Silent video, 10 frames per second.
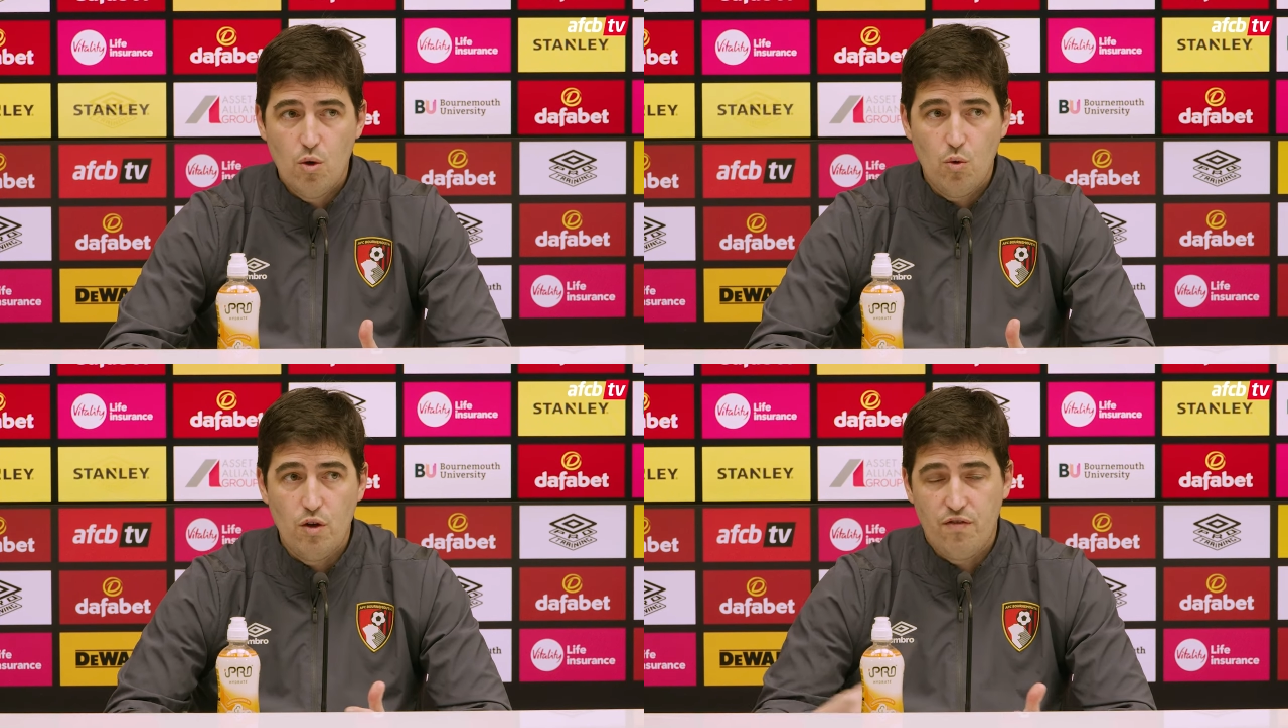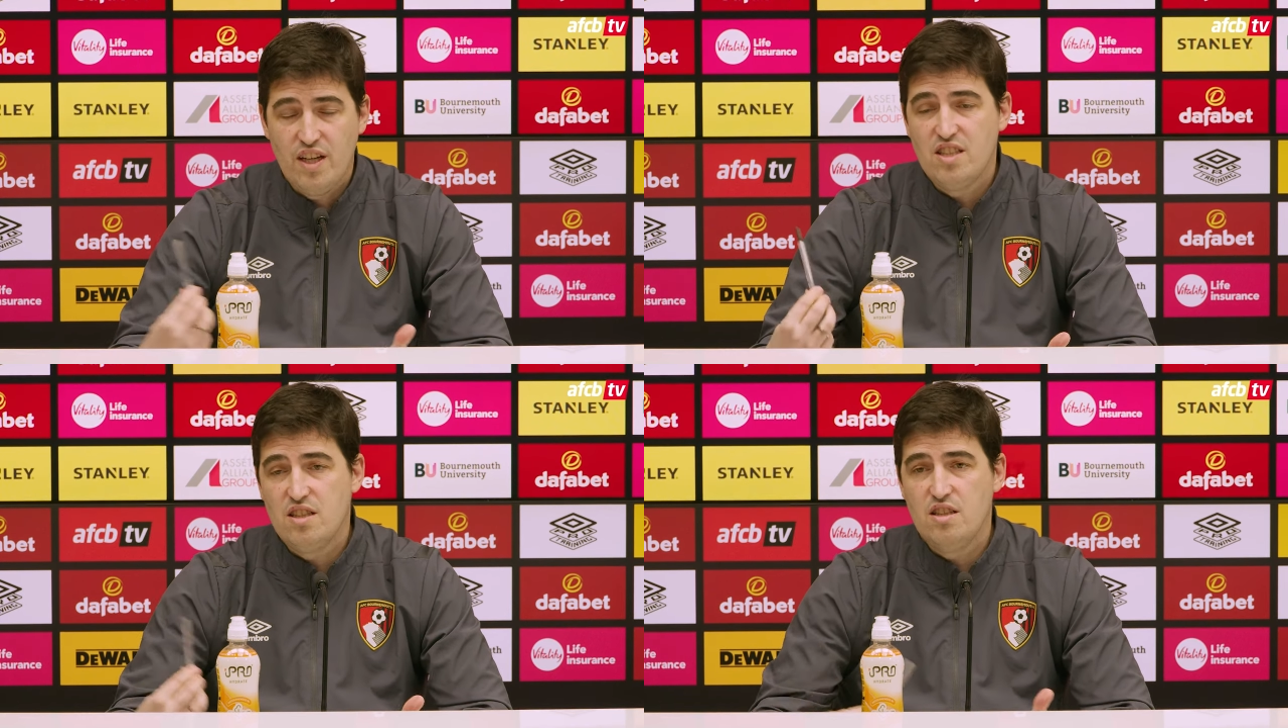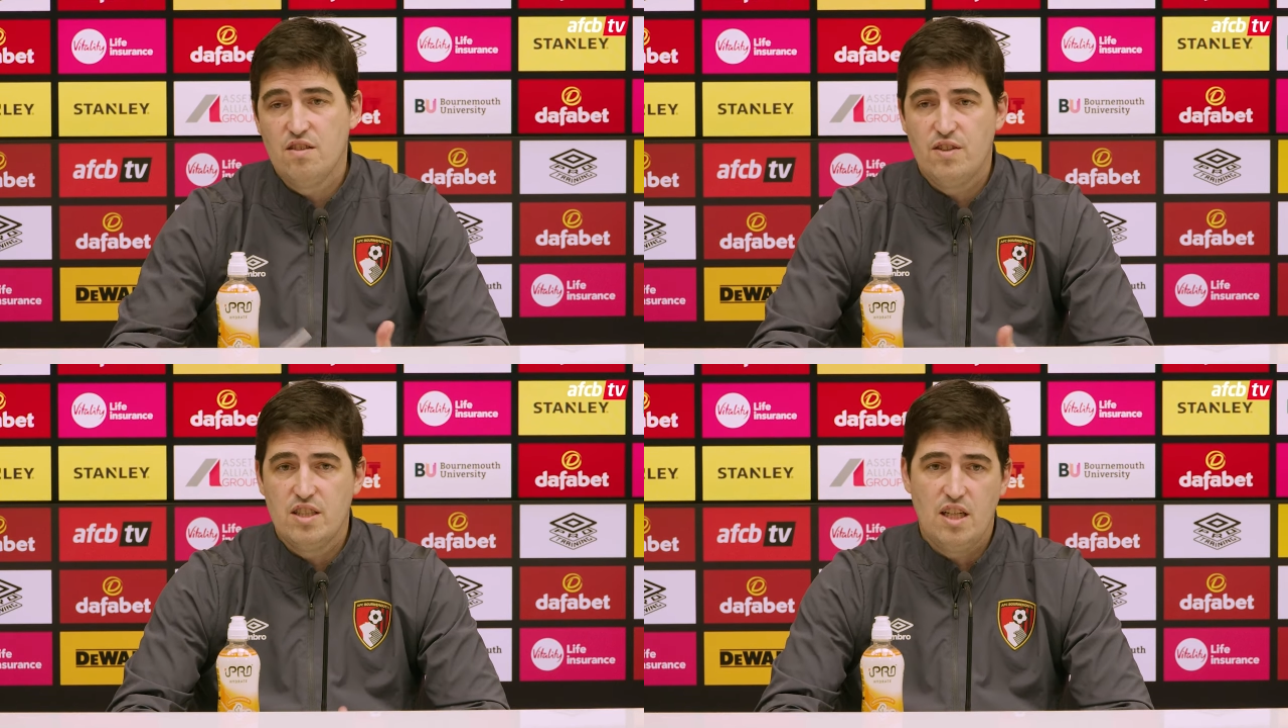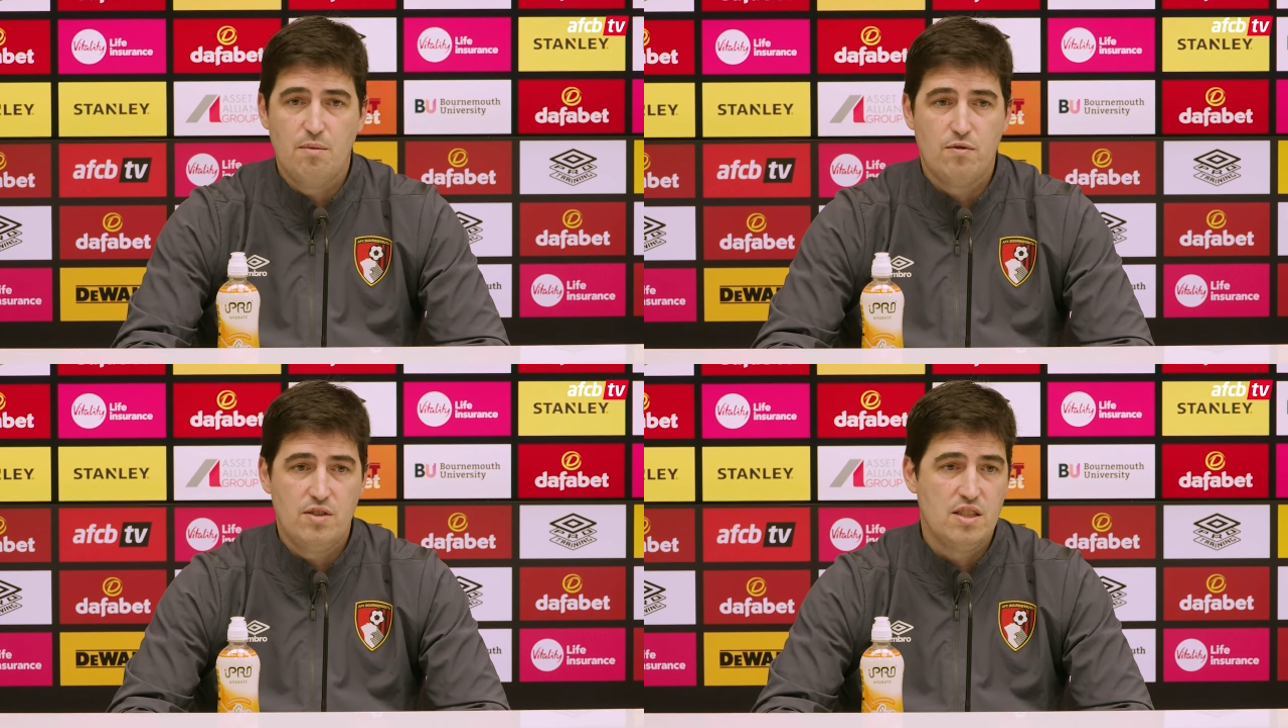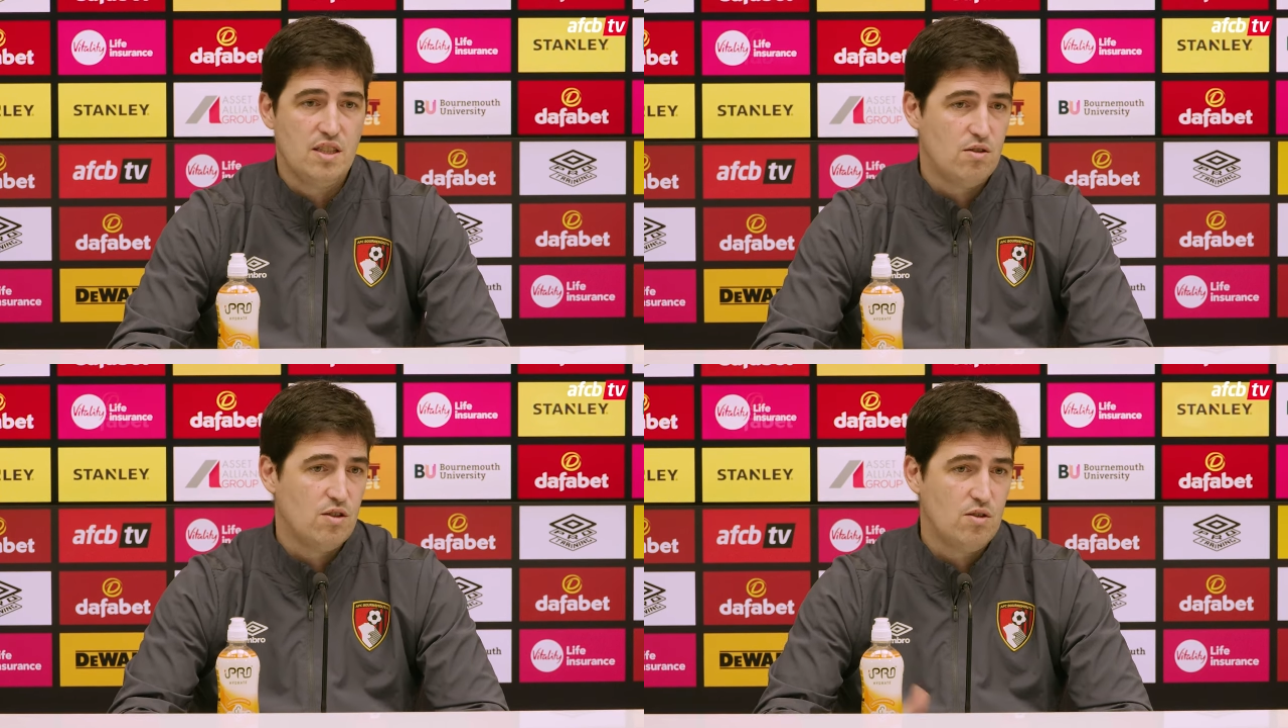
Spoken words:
face it in the first game of the season.